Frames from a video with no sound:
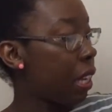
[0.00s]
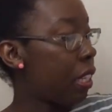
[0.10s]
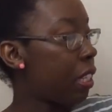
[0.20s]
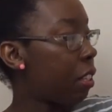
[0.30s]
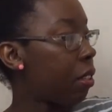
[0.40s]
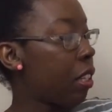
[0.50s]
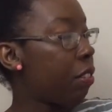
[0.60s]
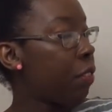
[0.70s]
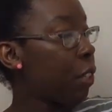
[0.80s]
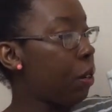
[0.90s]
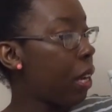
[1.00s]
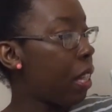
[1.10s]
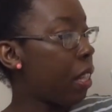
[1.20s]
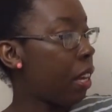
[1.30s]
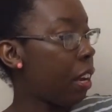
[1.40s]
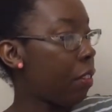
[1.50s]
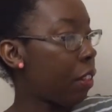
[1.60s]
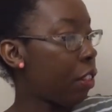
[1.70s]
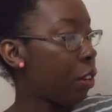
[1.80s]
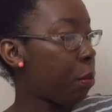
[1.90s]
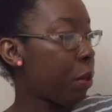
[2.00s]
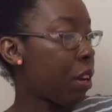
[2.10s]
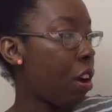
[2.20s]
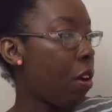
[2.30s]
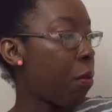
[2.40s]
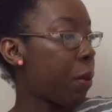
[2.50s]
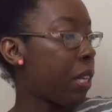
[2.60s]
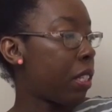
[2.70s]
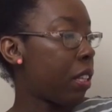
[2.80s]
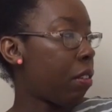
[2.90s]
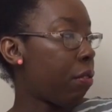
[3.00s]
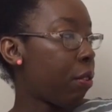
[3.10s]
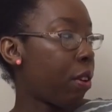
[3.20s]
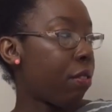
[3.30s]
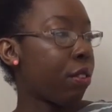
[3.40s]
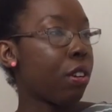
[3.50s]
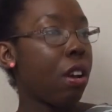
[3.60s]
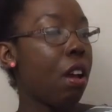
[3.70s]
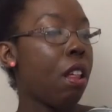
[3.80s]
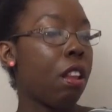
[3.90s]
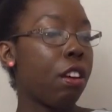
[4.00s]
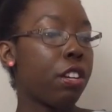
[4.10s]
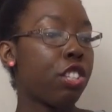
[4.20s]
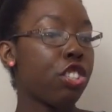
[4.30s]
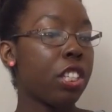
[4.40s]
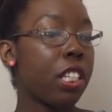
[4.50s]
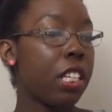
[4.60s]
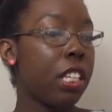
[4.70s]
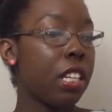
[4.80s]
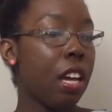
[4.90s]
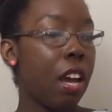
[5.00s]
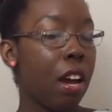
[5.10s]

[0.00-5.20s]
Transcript: I Still Love You, and then I have the third book, Always and Forever, Lara Jean.